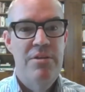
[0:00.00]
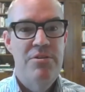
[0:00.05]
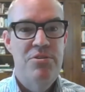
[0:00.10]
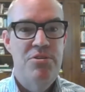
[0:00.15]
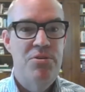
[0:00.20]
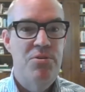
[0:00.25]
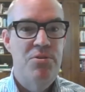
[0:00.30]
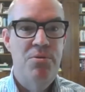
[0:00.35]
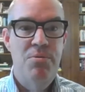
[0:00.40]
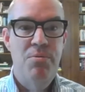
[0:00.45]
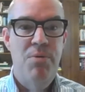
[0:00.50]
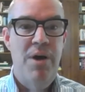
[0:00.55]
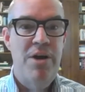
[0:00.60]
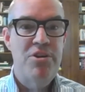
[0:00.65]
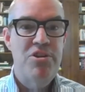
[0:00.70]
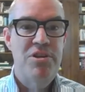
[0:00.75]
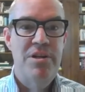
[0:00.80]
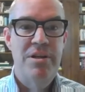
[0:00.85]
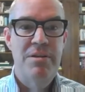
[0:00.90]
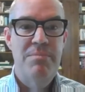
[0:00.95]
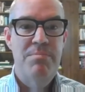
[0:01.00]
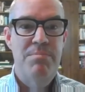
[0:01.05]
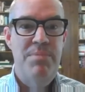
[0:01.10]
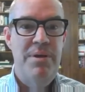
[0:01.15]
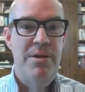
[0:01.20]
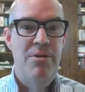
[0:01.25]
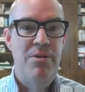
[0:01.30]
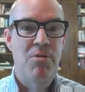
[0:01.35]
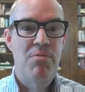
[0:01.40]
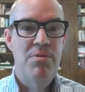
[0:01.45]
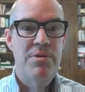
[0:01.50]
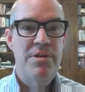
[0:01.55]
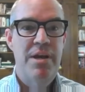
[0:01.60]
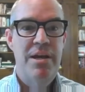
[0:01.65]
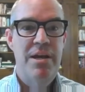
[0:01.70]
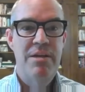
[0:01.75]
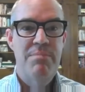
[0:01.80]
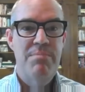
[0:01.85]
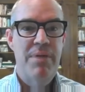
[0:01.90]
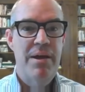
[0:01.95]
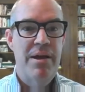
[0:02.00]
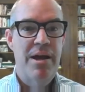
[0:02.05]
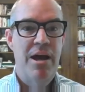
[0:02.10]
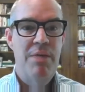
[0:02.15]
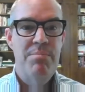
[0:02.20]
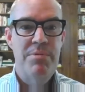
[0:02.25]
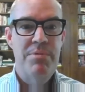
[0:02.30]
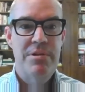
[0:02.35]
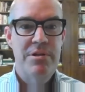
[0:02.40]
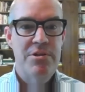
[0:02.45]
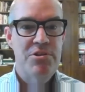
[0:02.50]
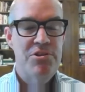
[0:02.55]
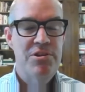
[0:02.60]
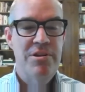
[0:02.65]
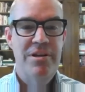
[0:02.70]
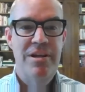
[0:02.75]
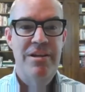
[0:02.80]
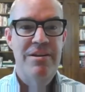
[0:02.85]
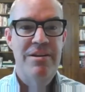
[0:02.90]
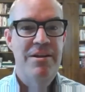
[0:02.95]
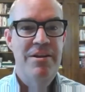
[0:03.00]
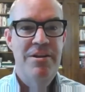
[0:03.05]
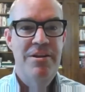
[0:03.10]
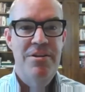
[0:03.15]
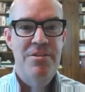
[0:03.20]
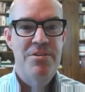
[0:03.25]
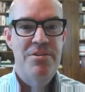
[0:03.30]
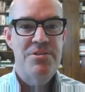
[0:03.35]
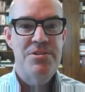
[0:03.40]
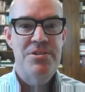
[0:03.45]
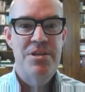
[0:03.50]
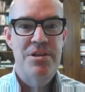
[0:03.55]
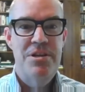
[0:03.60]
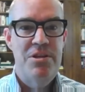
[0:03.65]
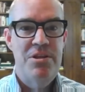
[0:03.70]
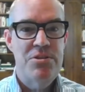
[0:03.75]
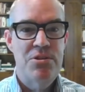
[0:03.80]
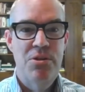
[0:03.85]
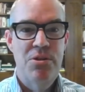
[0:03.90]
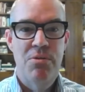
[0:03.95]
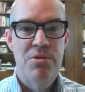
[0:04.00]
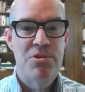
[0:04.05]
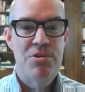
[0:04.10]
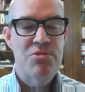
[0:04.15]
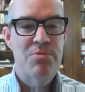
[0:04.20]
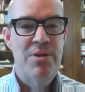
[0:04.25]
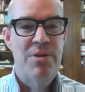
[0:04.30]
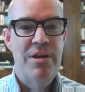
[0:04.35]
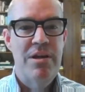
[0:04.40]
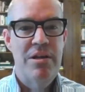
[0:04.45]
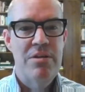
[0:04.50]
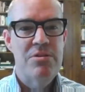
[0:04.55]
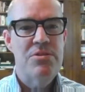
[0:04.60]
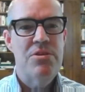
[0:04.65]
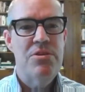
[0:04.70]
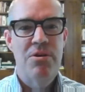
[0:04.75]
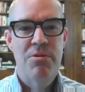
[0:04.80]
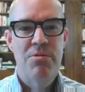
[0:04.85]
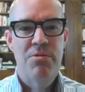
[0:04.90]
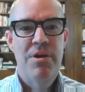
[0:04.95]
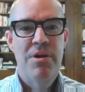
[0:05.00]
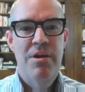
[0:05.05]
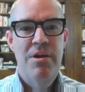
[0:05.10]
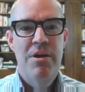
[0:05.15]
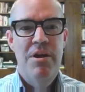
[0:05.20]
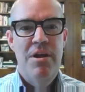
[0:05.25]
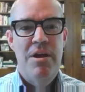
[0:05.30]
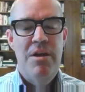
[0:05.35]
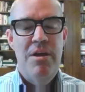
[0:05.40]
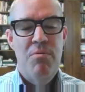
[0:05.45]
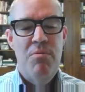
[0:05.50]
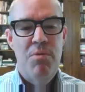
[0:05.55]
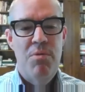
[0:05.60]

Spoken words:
to watching it be overtaken by competition and the city slowly shrinking. So it